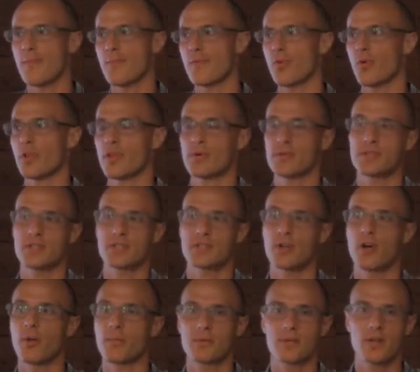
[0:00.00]
Whether it was a
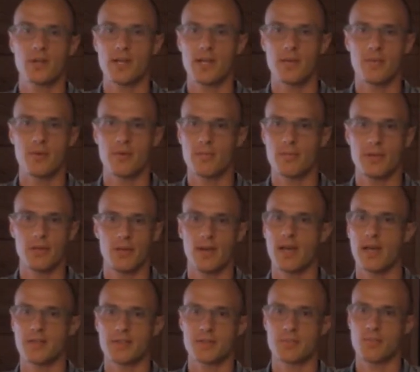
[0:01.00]
sculptor named Emil
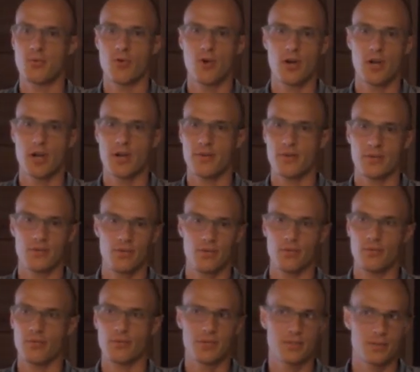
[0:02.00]
Alzamora,
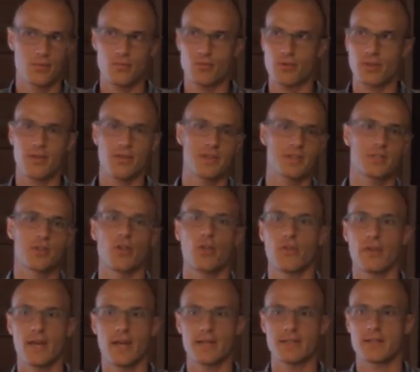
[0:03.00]
who has really
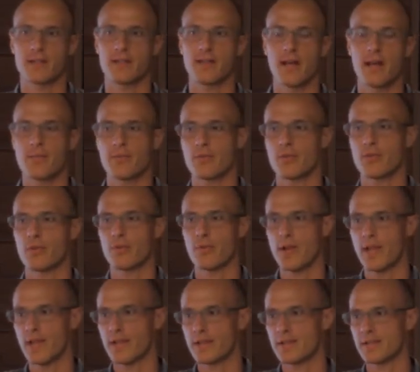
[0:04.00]
slowly had to climb through the
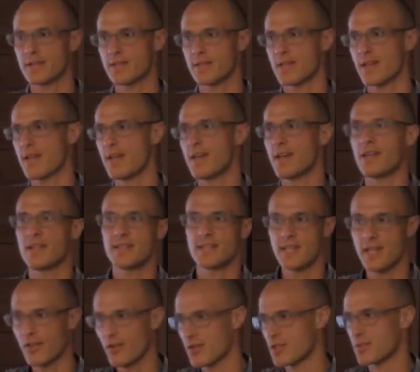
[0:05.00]
ranks,
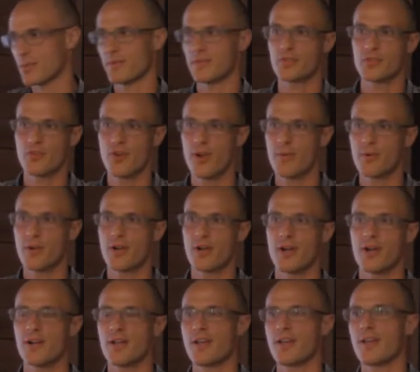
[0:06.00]
Taylor Swift's
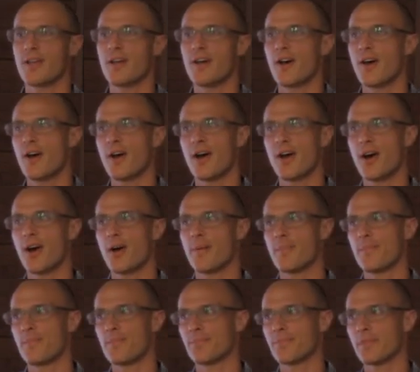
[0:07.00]
drummer,
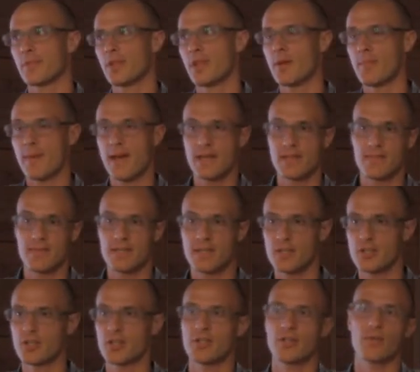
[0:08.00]
a
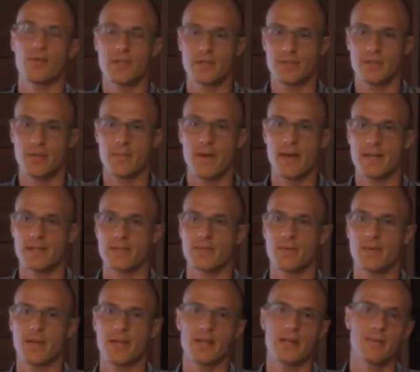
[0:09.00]
mathematician that recently passed
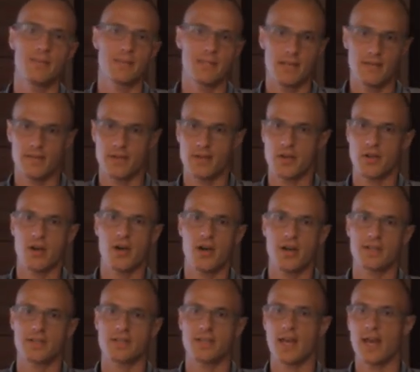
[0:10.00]
away named David
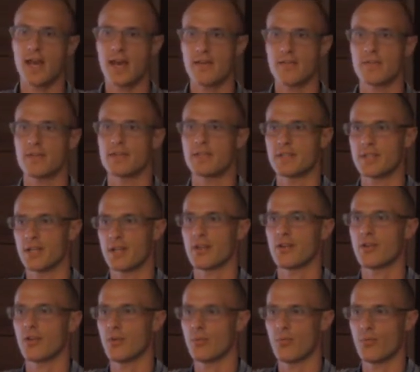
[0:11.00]
Goss. Every
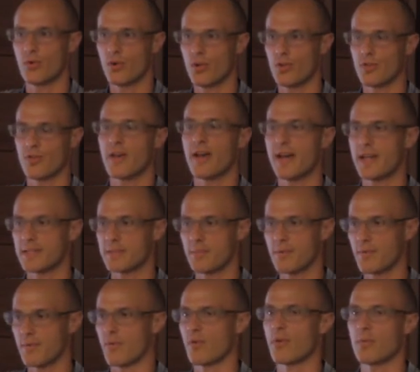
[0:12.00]
single world-class
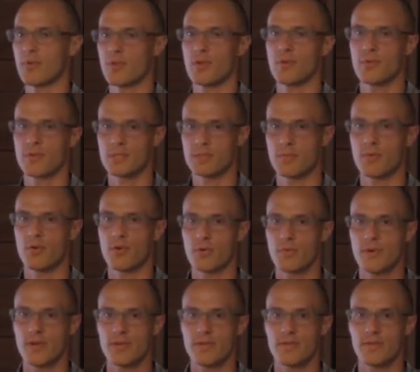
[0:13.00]
performer that we spoke
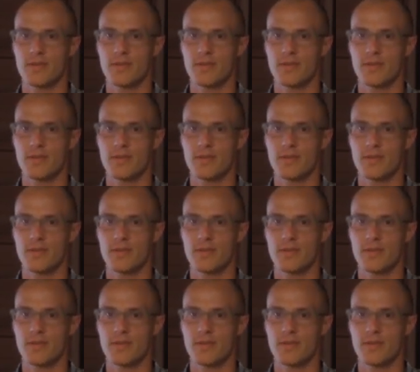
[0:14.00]
with